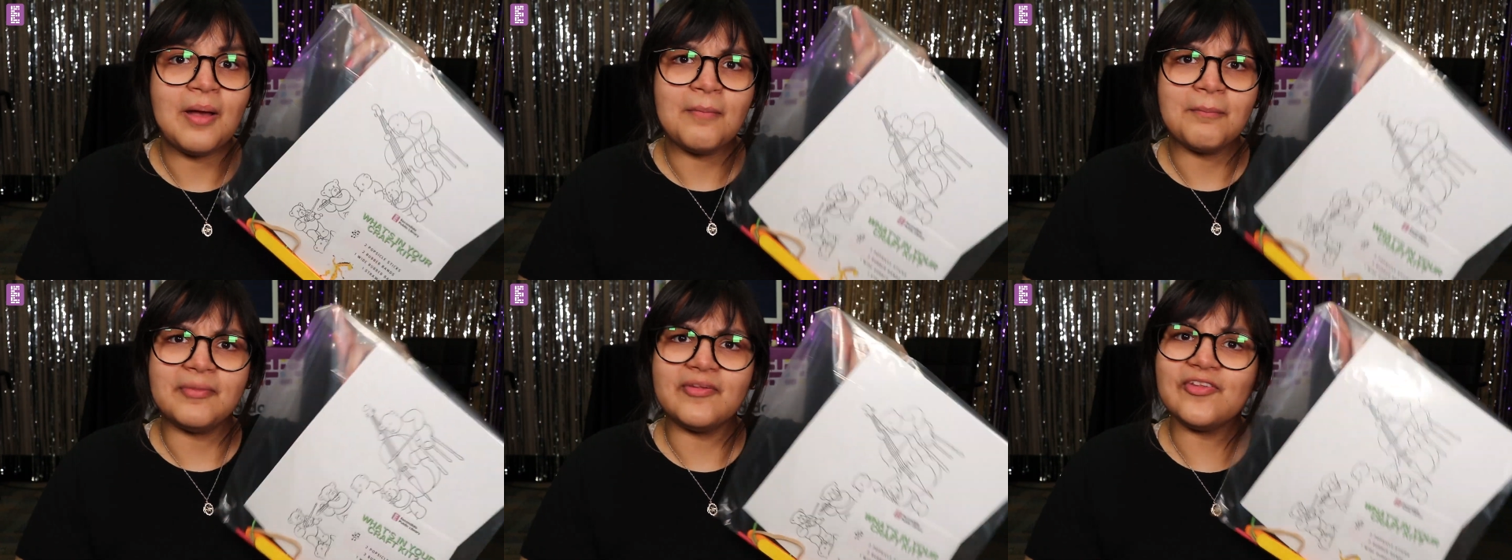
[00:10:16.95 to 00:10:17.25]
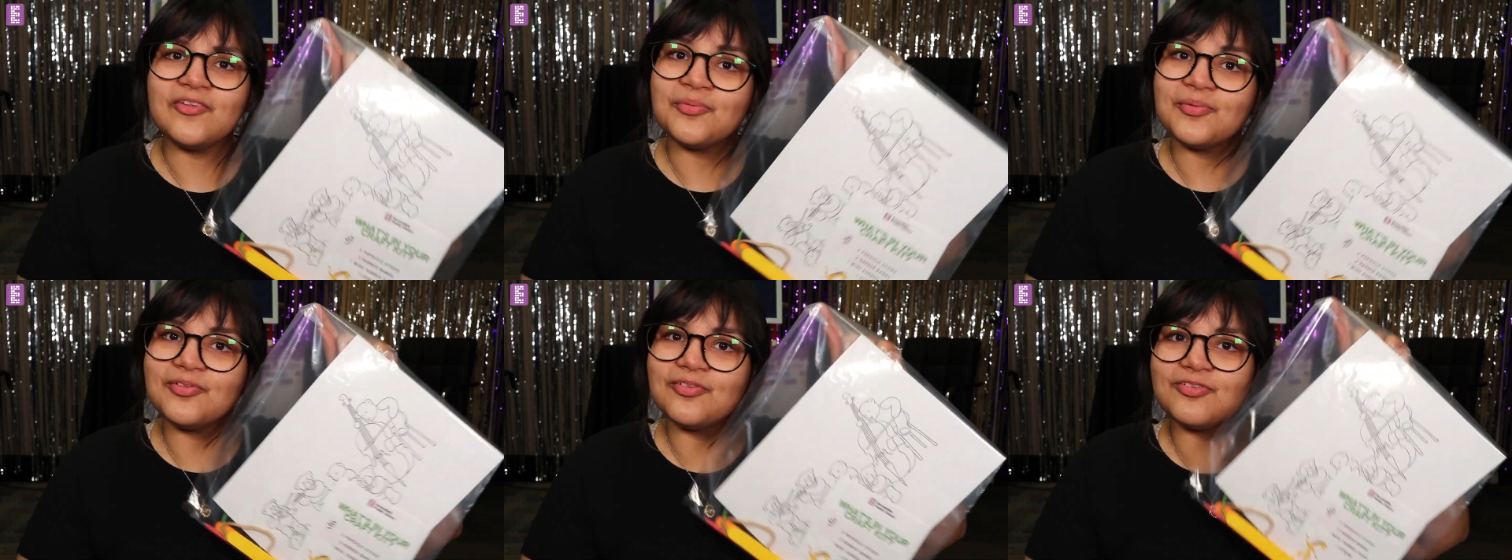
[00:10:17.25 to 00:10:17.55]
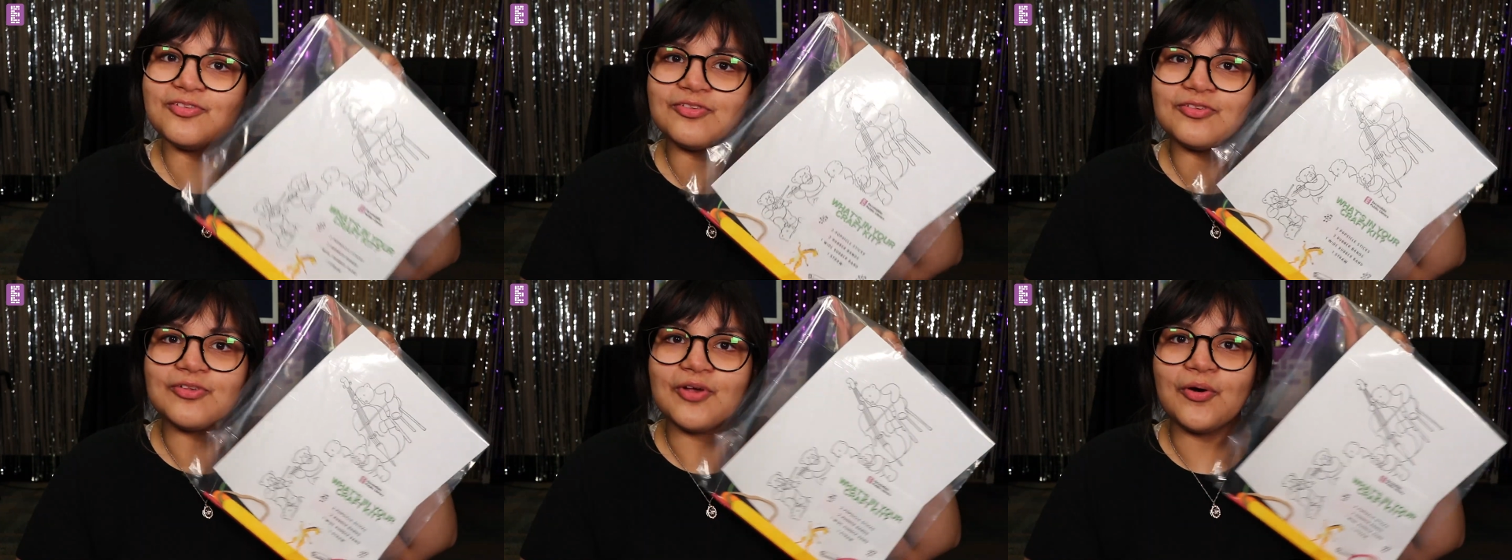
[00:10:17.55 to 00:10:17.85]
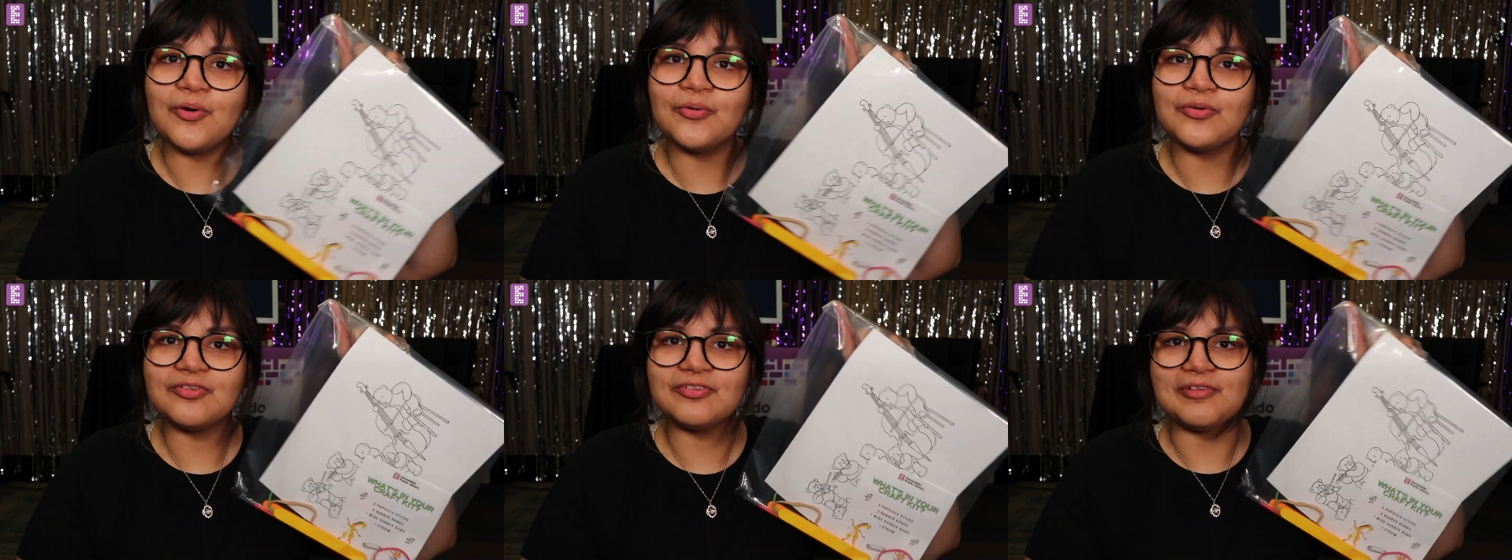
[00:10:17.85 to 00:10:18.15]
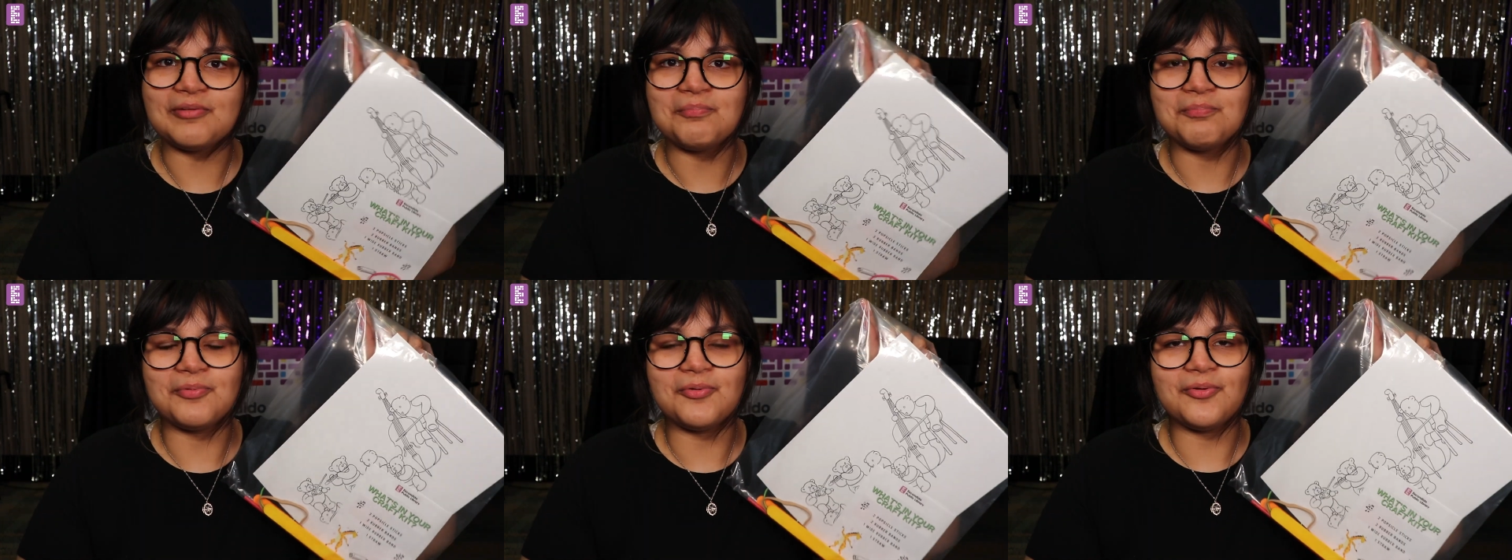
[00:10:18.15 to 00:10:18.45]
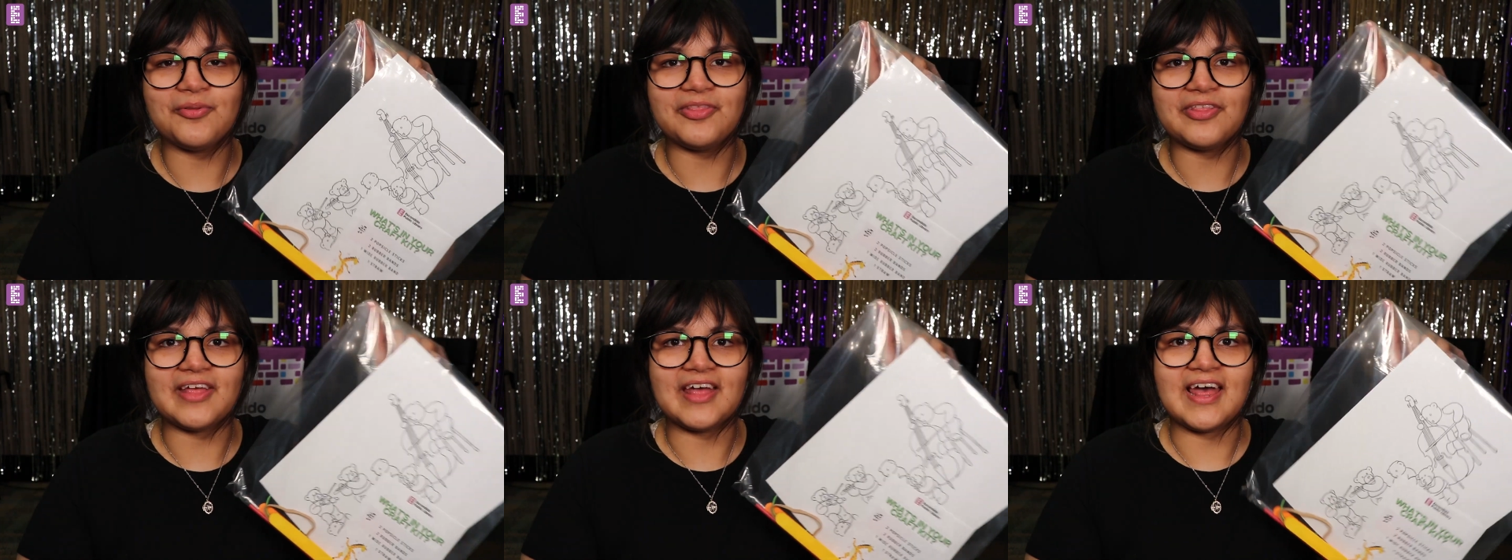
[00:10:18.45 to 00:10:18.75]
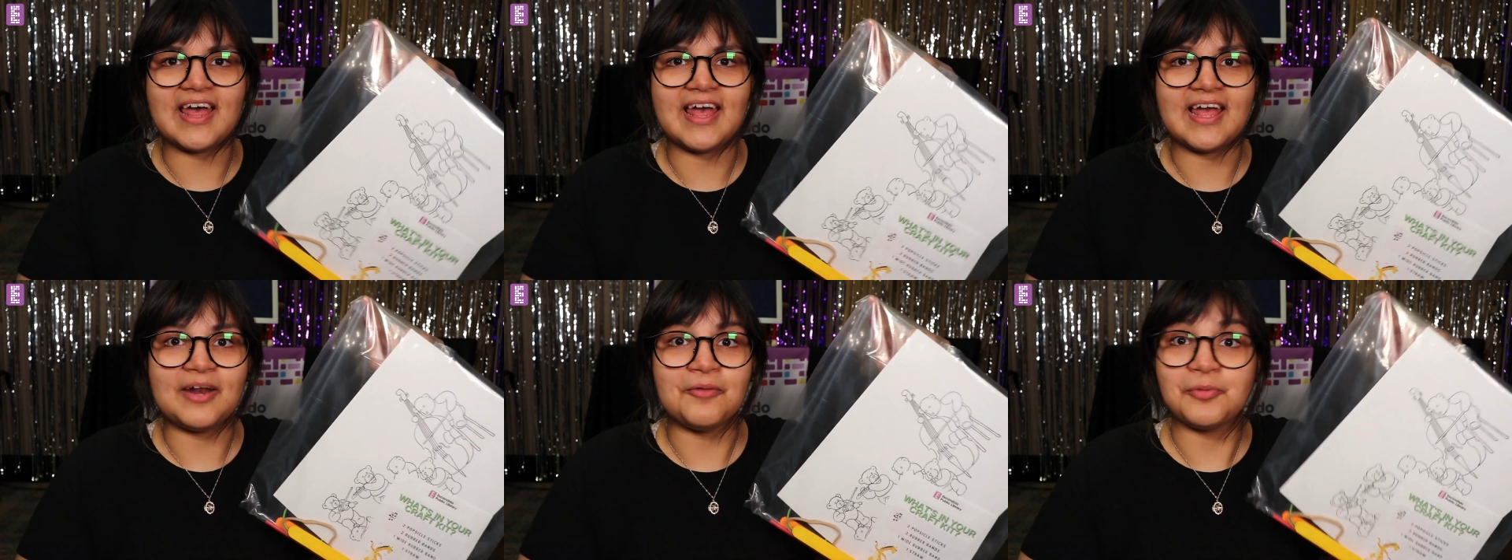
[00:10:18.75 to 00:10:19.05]
but this was so simple
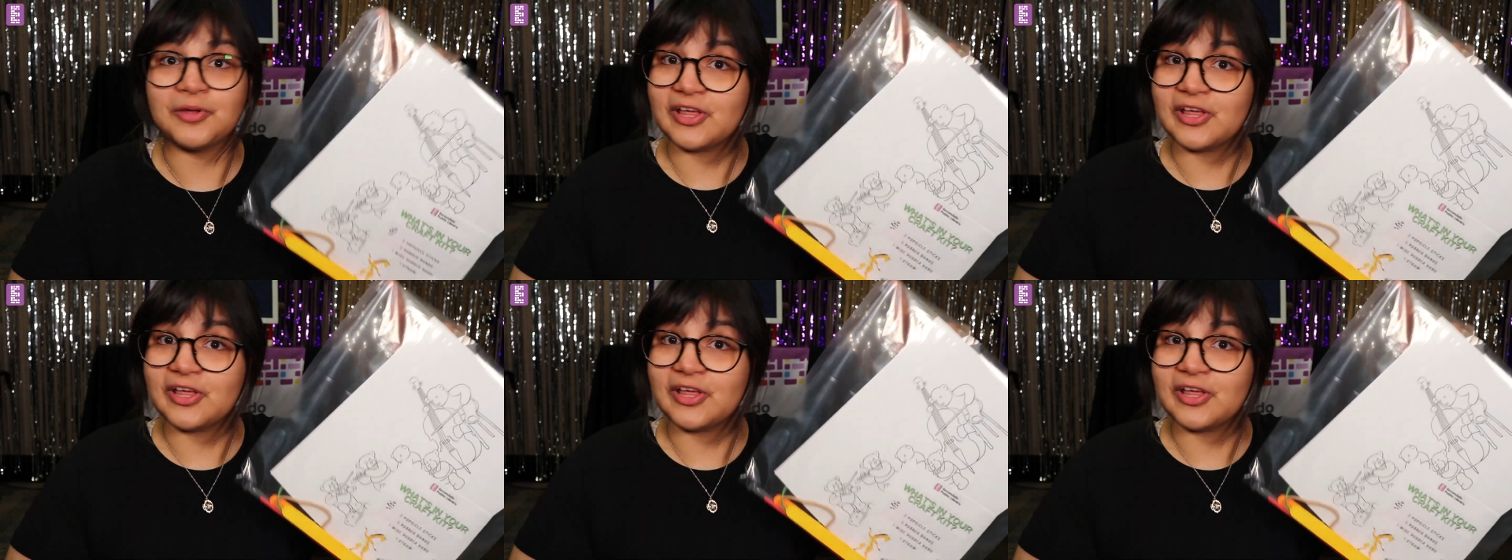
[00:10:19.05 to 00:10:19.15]
that